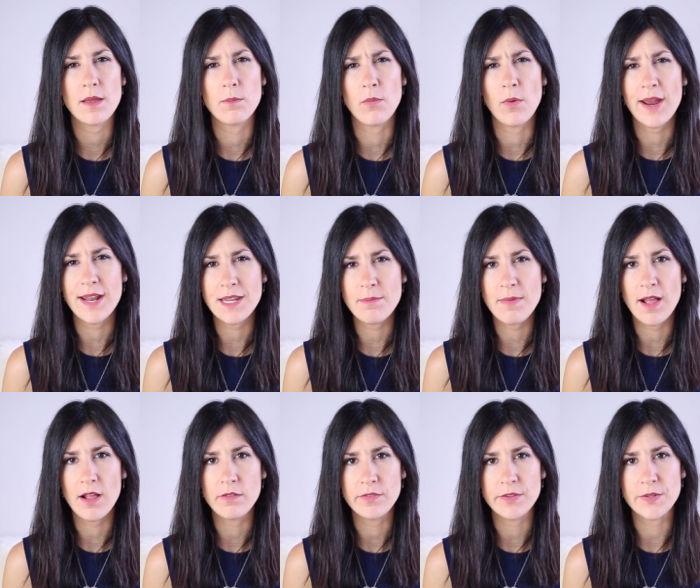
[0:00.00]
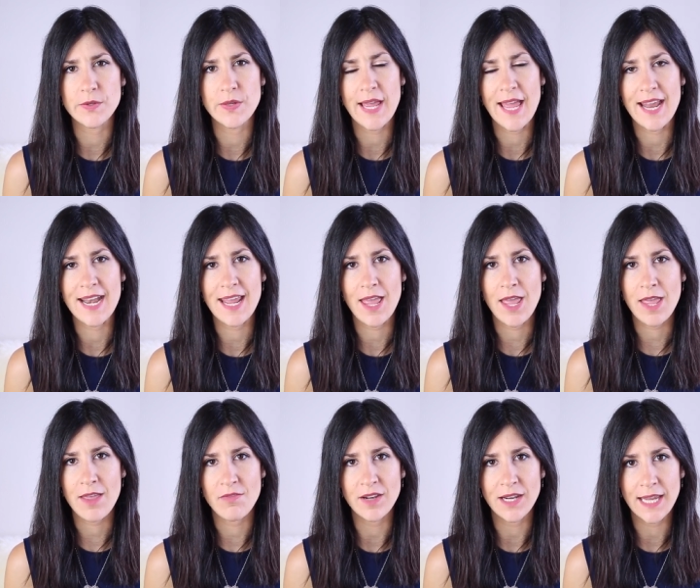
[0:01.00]
Brandy Melville and
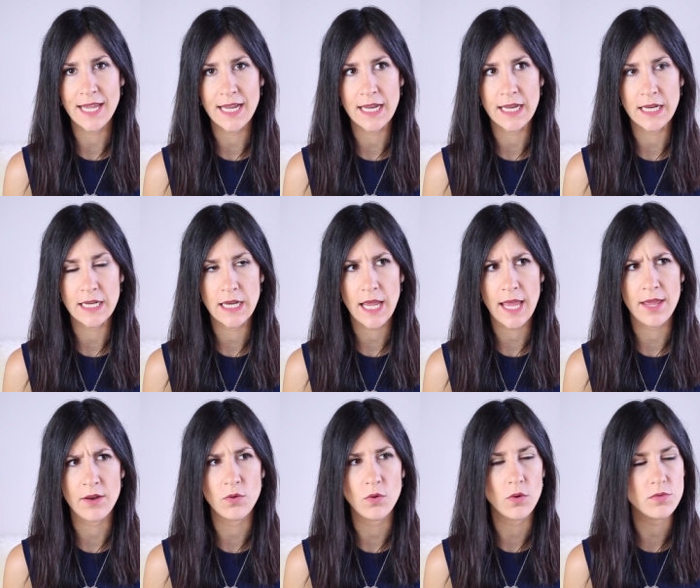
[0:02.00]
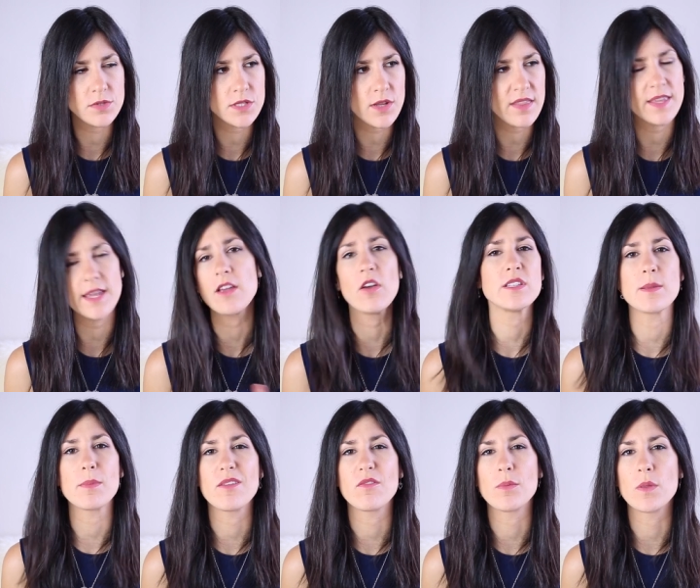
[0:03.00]
Everlane and also I think I got
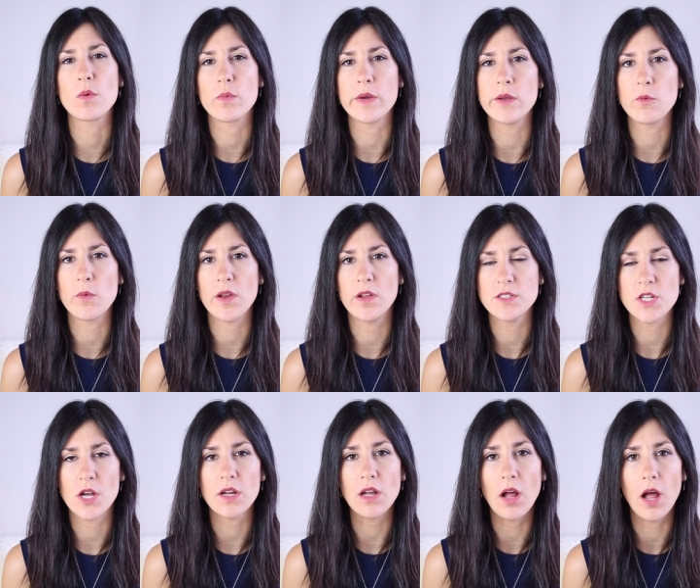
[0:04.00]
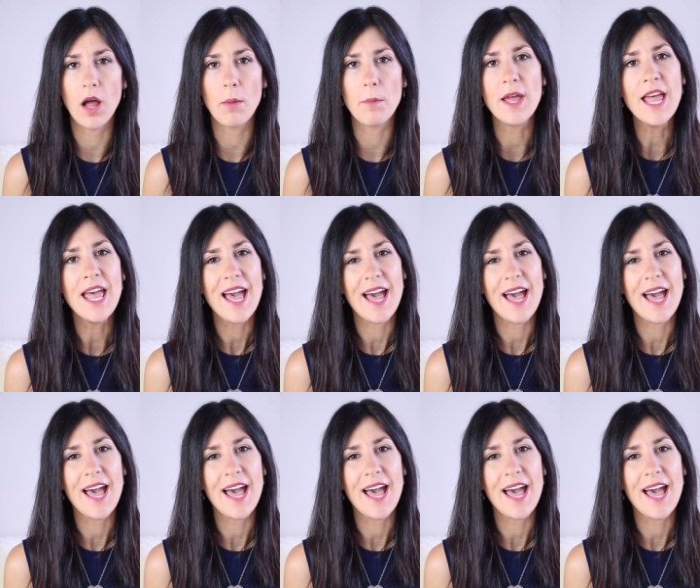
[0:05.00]
something from therealreal.com